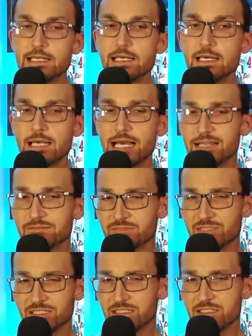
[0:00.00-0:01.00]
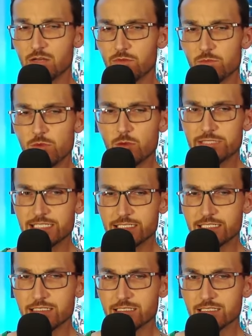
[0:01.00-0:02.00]
The moment I
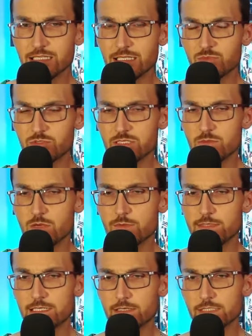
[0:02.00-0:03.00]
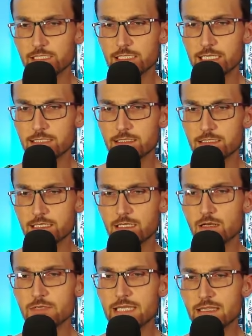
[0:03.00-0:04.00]
seen this clip was the moment I realized it's like,
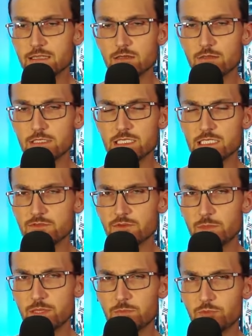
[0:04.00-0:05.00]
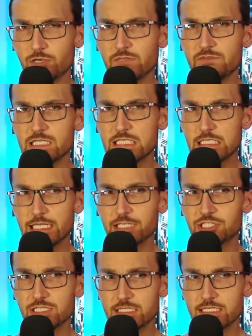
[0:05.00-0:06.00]
oh yeah, no, this is from the previous
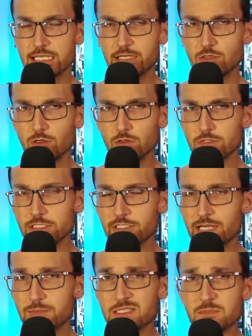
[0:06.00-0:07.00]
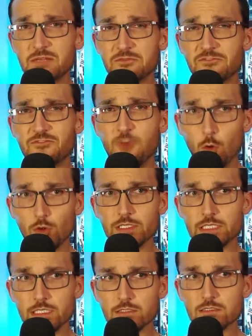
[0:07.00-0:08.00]
election cycle. Holy crap, has it been 4
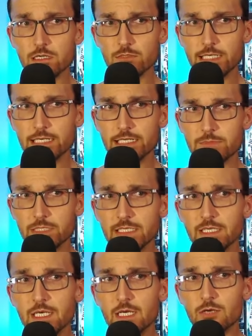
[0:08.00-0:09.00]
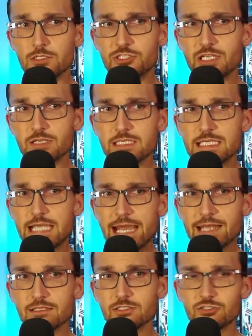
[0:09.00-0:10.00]
years already? But when Chelsea
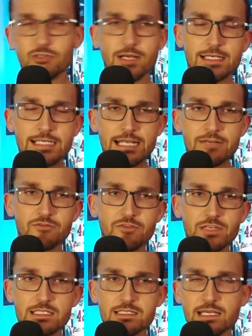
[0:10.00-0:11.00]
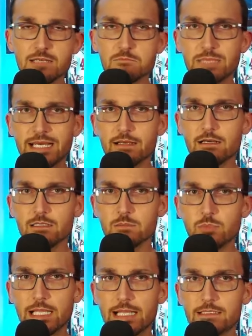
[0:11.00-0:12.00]
Handler tried to get 50 Cent back on the
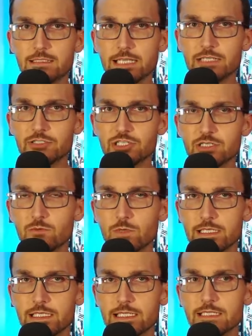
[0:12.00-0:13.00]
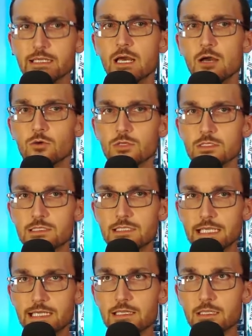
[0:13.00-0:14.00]
plantation when he was
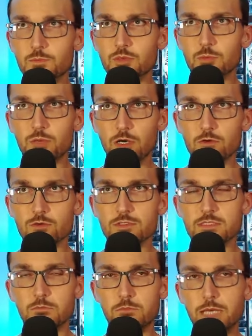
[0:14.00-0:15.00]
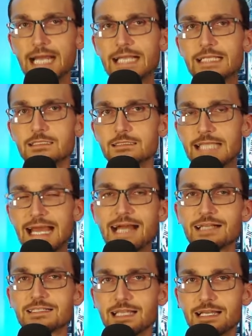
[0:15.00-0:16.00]
seeing the proposed Biden
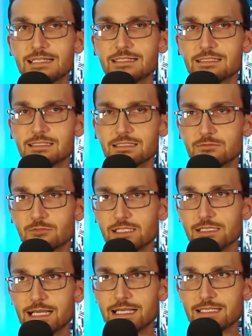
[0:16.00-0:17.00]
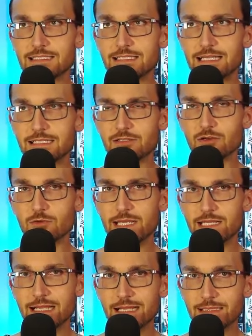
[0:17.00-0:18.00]
tax hikes and realizing that, yo
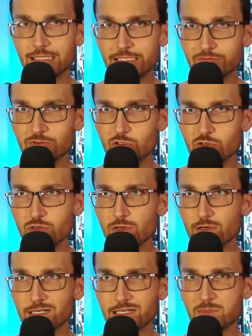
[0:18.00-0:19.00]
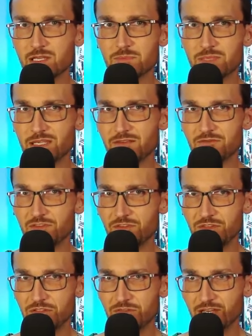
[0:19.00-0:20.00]
man, I live in New York and I'm not paying
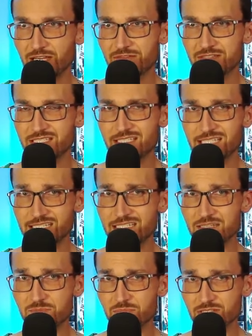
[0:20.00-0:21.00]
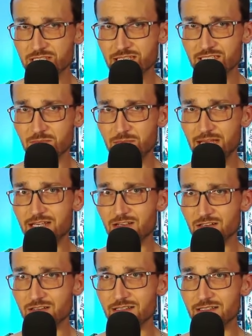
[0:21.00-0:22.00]
55-60% of my
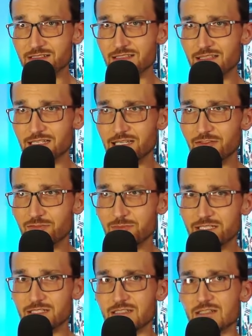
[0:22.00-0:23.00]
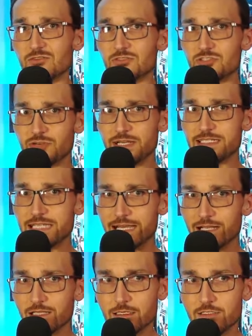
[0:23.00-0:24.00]
earnings to the government, you can go straight to hell.